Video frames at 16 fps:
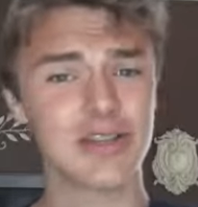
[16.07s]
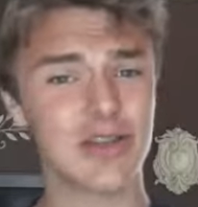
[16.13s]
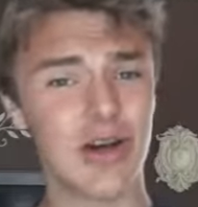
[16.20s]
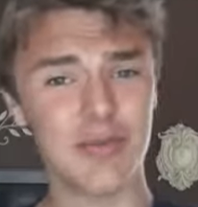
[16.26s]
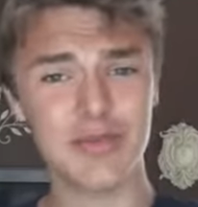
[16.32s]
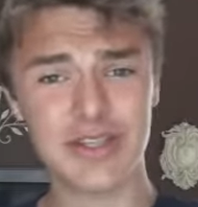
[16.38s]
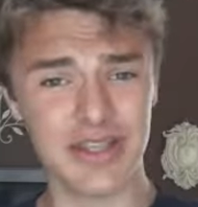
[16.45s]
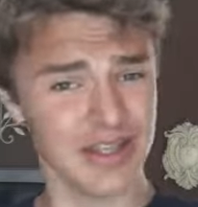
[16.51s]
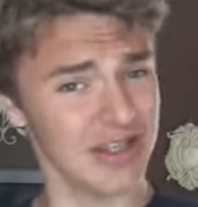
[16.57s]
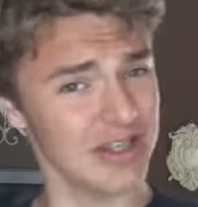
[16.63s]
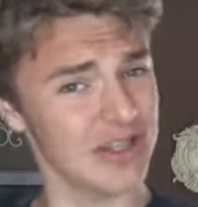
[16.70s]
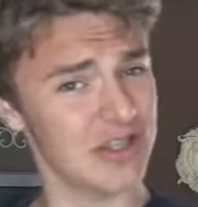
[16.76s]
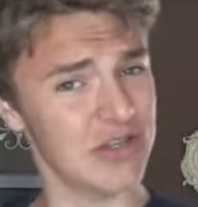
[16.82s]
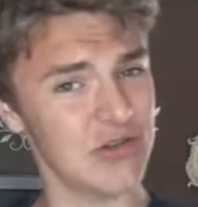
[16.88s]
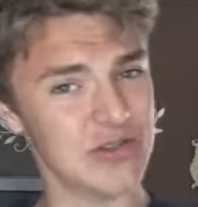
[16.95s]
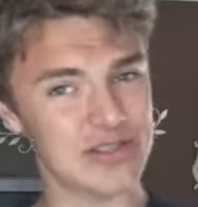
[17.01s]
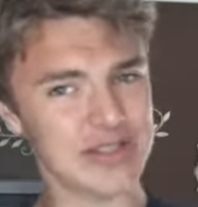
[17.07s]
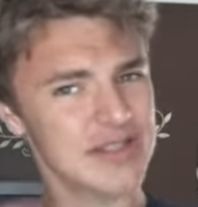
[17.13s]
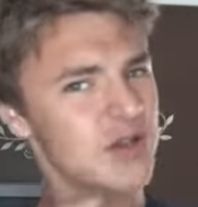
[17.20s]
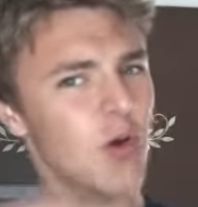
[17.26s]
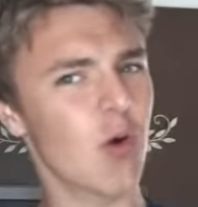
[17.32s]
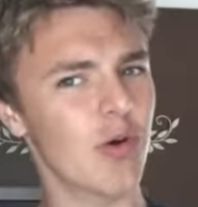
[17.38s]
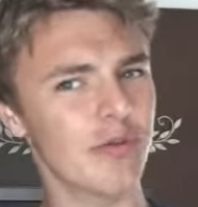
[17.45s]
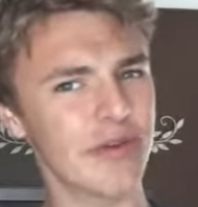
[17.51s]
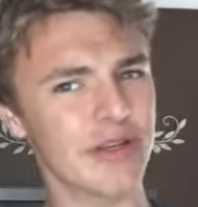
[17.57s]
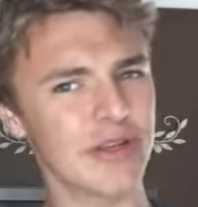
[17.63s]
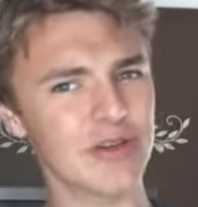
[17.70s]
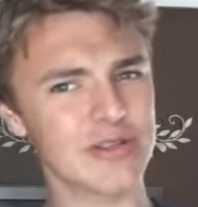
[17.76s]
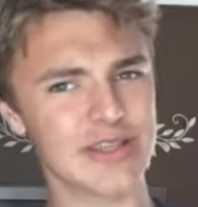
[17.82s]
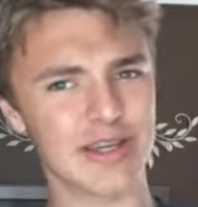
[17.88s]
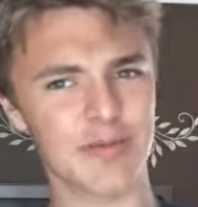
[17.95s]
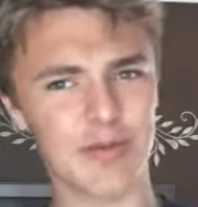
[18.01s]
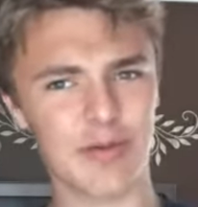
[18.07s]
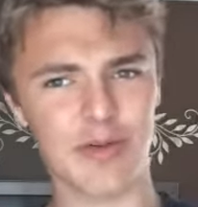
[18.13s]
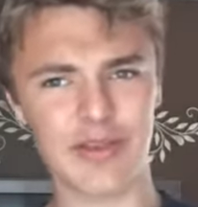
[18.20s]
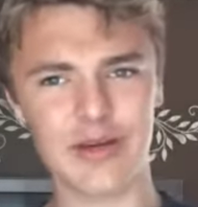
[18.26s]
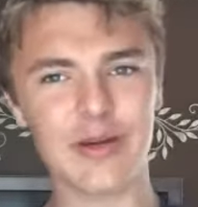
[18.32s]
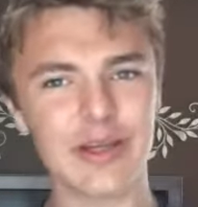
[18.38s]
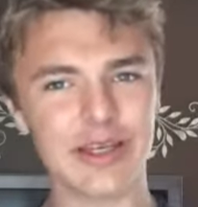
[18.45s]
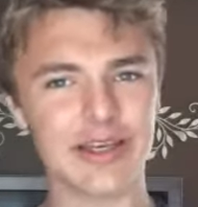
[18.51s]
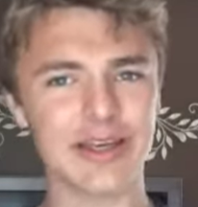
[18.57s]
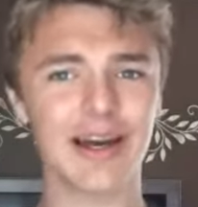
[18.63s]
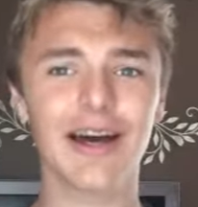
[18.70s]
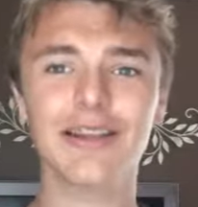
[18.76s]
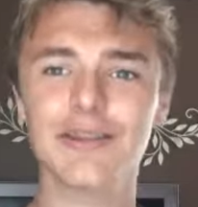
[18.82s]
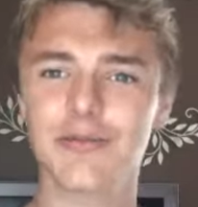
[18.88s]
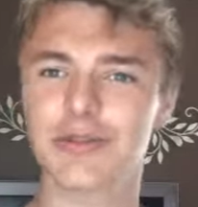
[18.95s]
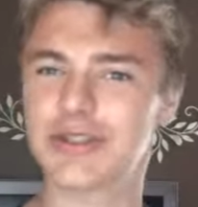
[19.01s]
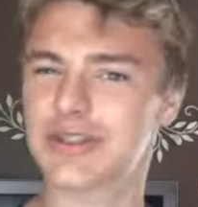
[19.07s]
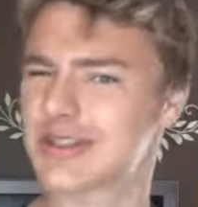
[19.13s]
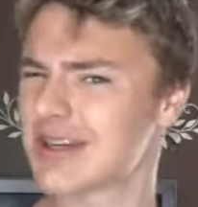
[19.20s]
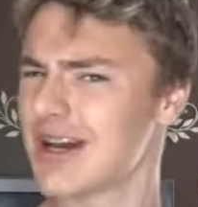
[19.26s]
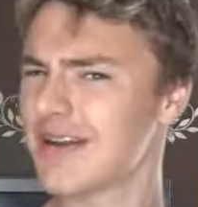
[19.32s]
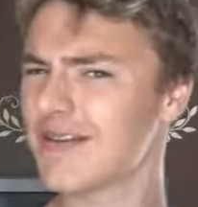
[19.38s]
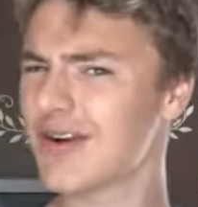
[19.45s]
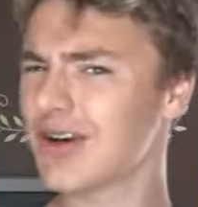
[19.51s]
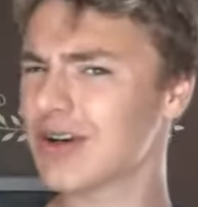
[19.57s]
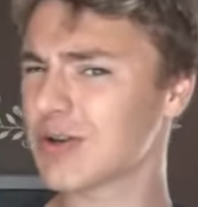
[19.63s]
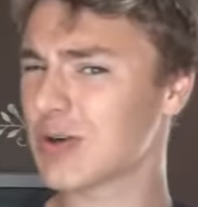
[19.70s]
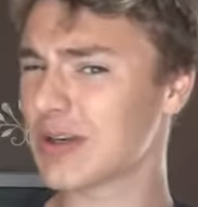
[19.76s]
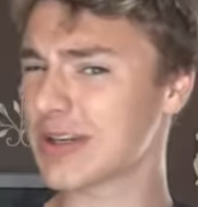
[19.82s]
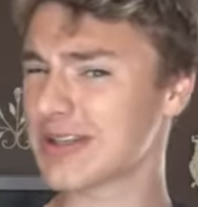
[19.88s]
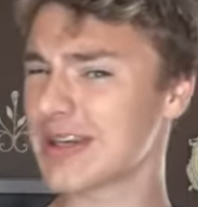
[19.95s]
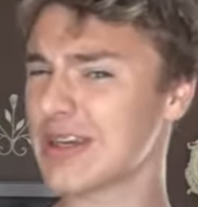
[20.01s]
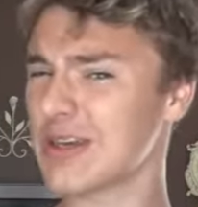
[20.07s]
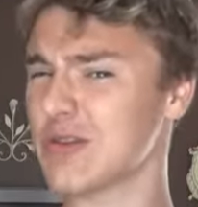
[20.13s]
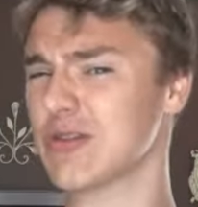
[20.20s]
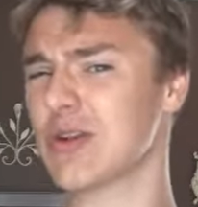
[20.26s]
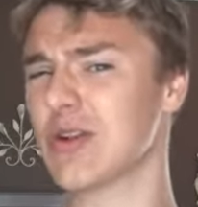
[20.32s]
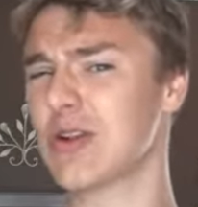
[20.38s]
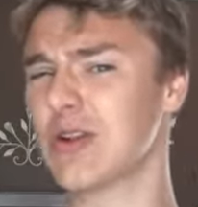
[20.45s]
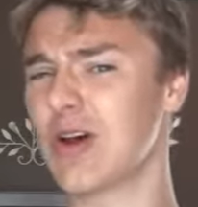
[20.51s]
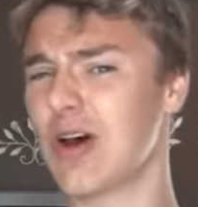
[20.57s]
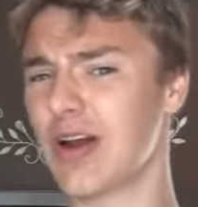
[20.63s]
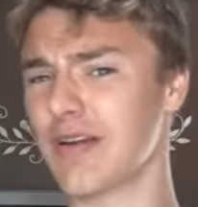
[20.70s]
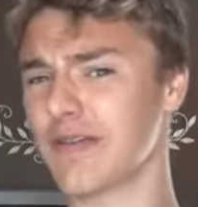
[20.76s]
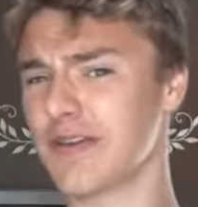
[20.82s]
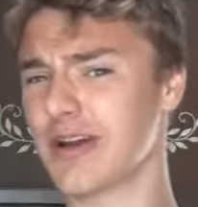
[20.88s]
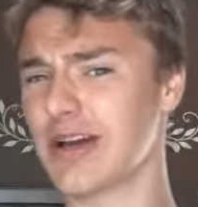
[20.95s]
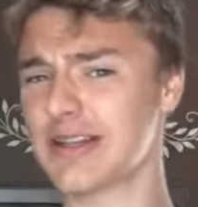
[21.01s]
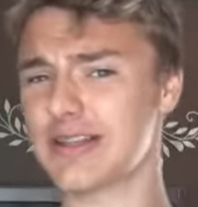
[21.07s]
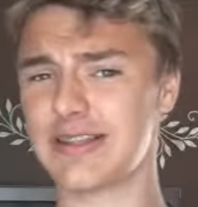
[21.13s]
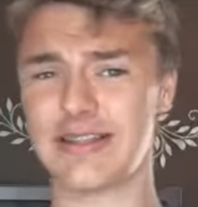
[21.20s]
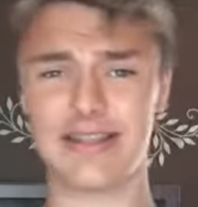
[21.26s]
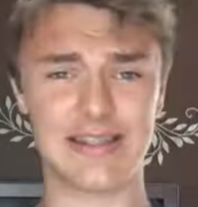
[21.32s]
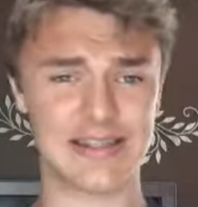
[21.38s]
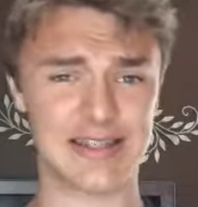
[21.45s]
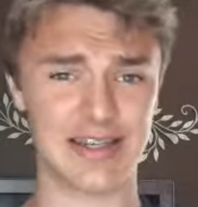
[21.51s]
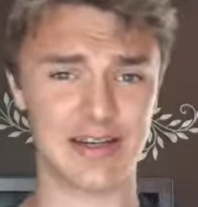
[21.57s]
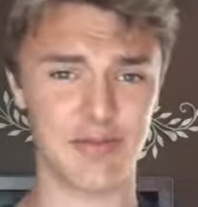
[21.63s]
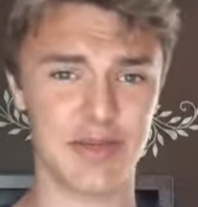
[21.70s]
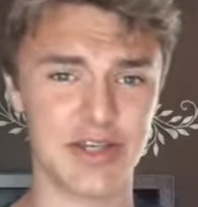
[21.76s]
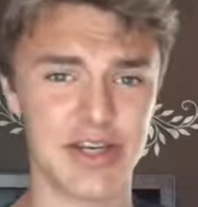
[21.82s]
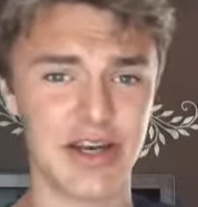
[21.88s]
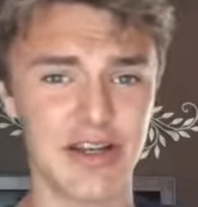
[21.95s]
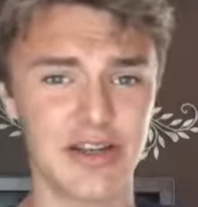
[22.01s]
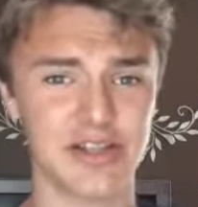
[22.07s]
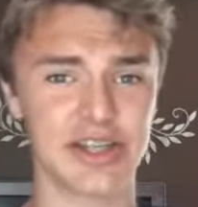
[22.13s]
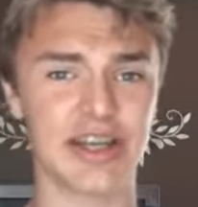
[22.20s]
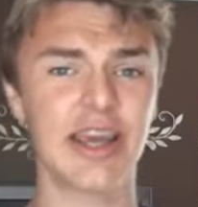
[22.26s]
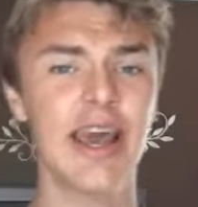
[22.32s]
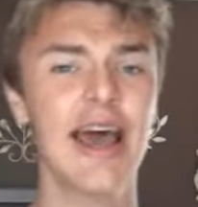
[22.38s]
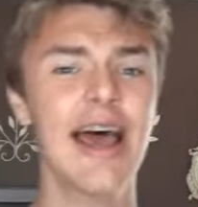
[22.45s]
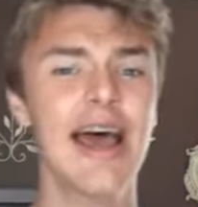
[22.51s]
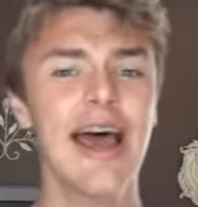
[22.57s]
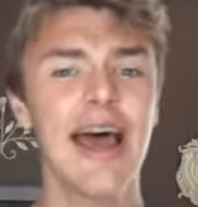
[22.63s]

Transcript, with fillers: so I'm just gonna use this whole video segment without any cuts, which is kind of awkward because I use a lot of cuts and this is gonna be challenging.